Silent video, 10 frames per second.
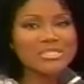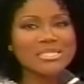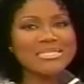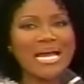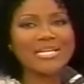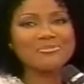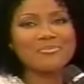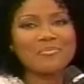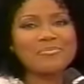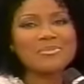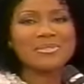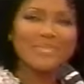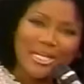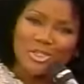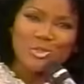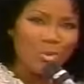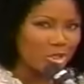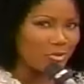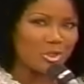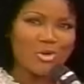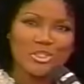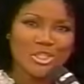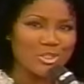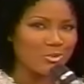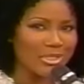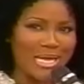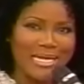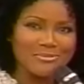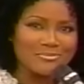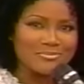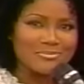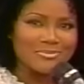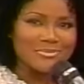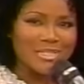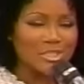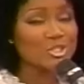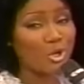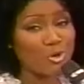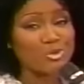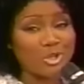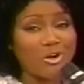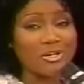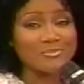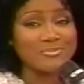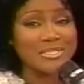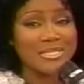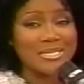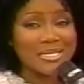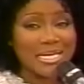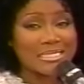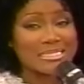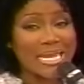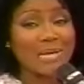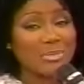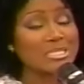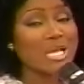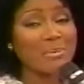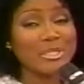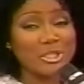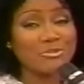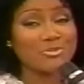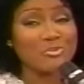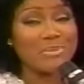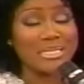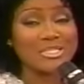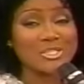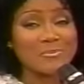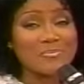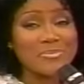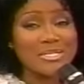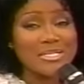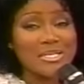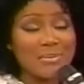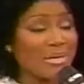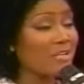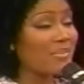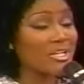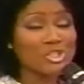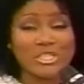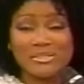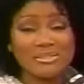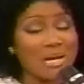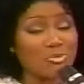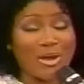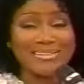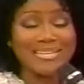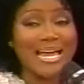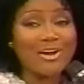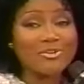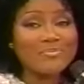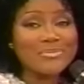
tonight, that is the word of the Lord to you tonight, is to hold on. And Tam is coming in a few minutes. As a matter of fact, she can come right now